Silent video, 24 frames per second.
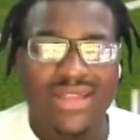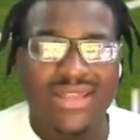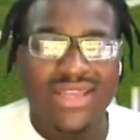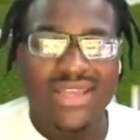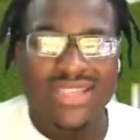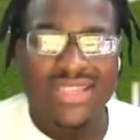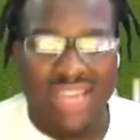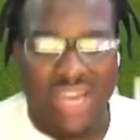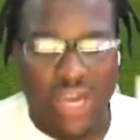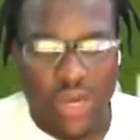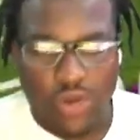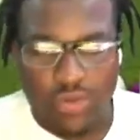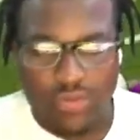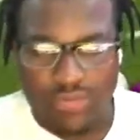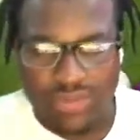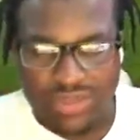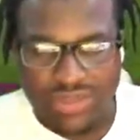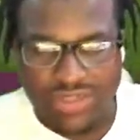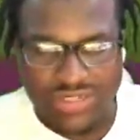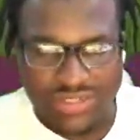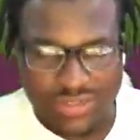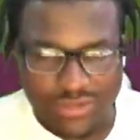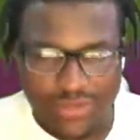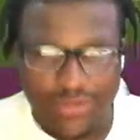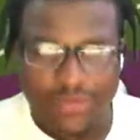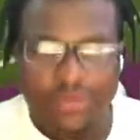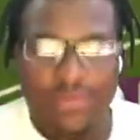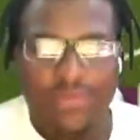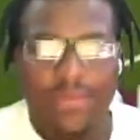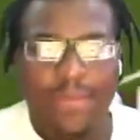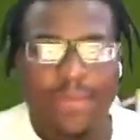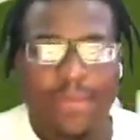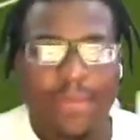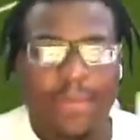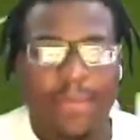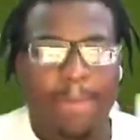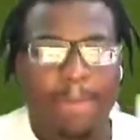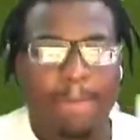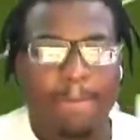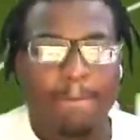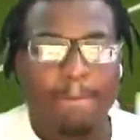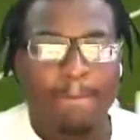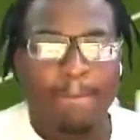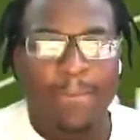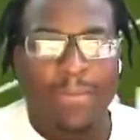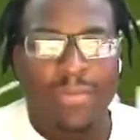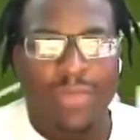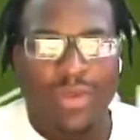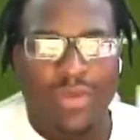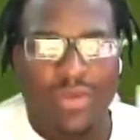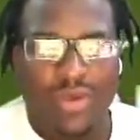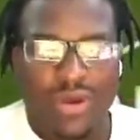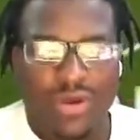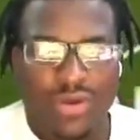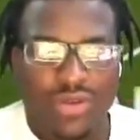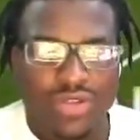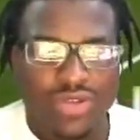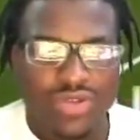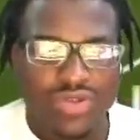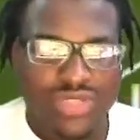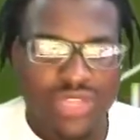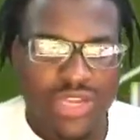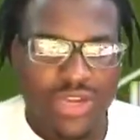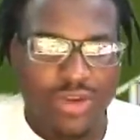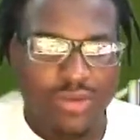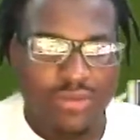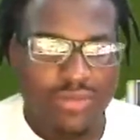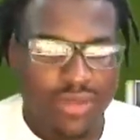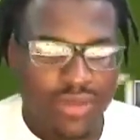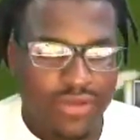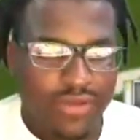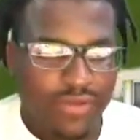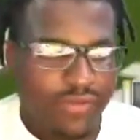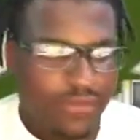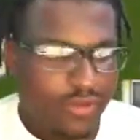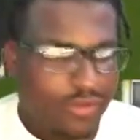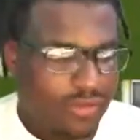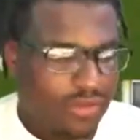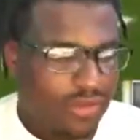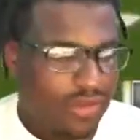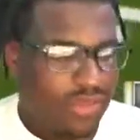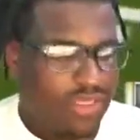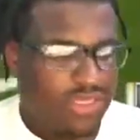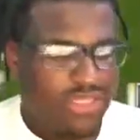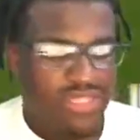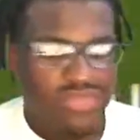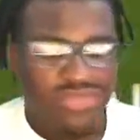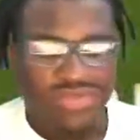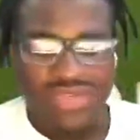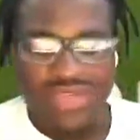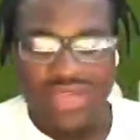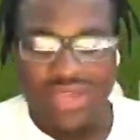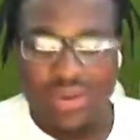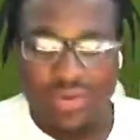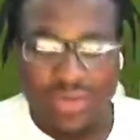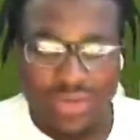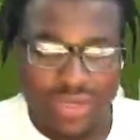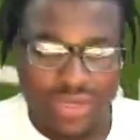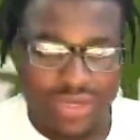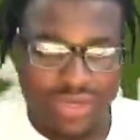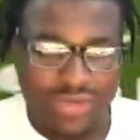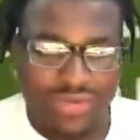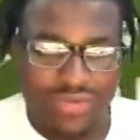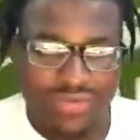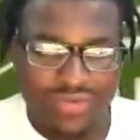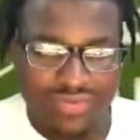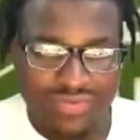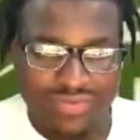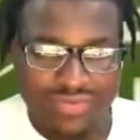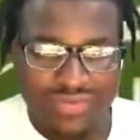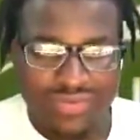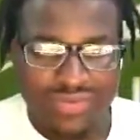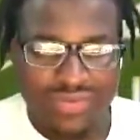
I think it's LB. So we're going to use LB. You feel me? And see what the hell we could do.